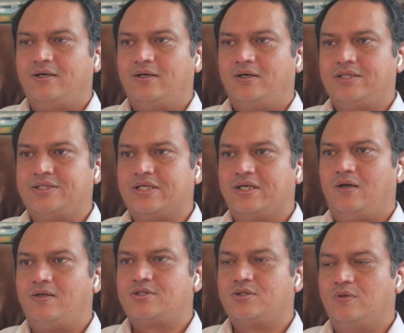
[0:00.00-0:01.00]
concern
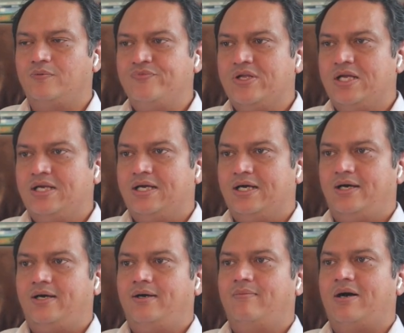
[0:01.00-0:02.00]
also.
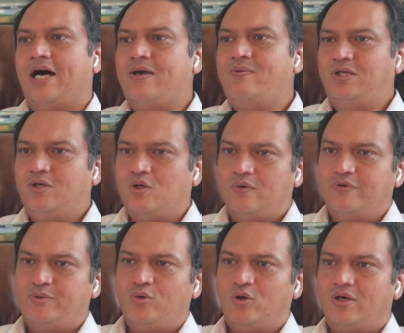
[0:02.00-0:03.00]
I will go
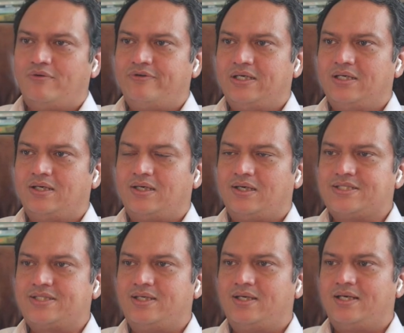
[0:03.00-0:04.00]
with more of a
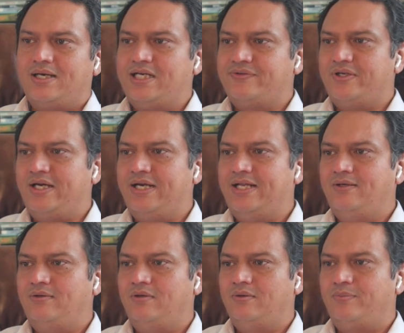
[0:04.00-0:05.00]
cluster kind of a headache
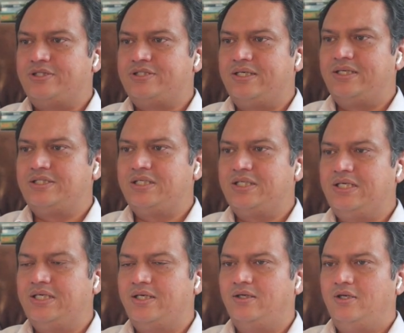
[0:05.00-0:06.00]
presentation
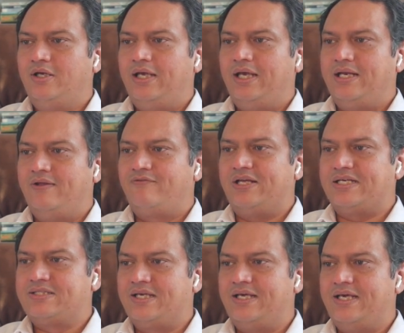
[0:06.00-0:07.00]
here. And if
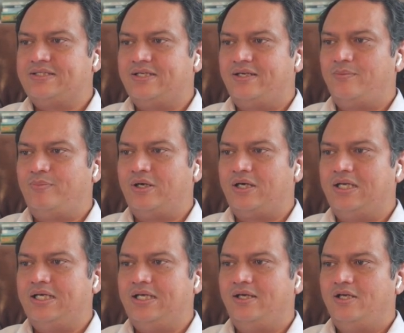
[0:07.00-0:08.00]
that's the case, then
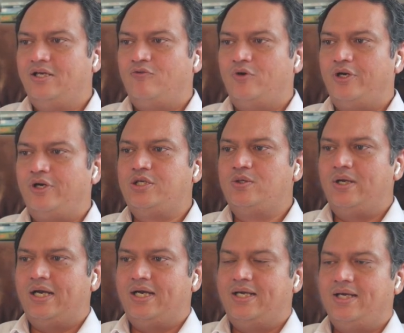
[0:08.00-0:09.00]
typically for an acute
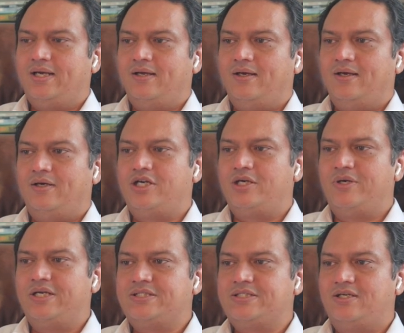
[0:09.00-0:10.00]
headache,
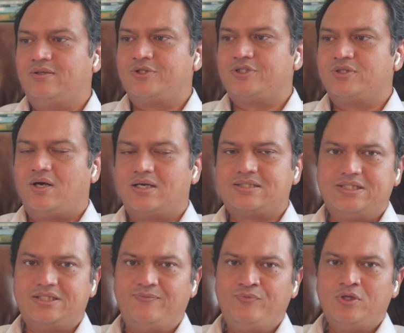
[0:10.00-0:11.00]
treatment is 100%
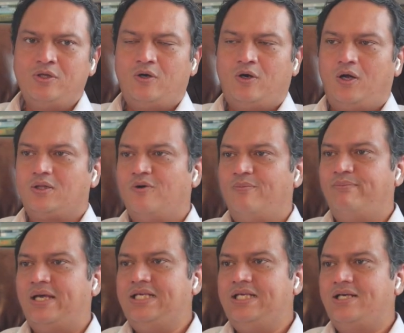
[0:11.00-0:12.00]
oxygen. Although
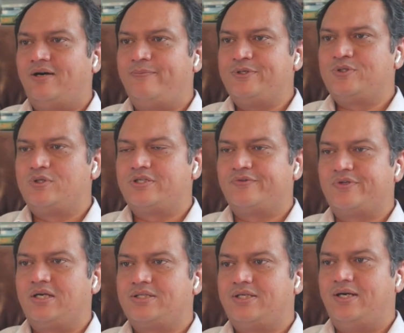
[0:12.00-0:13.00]
many episodes of the
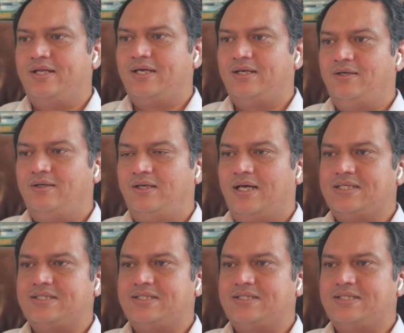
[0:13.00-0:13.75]
cluster headache last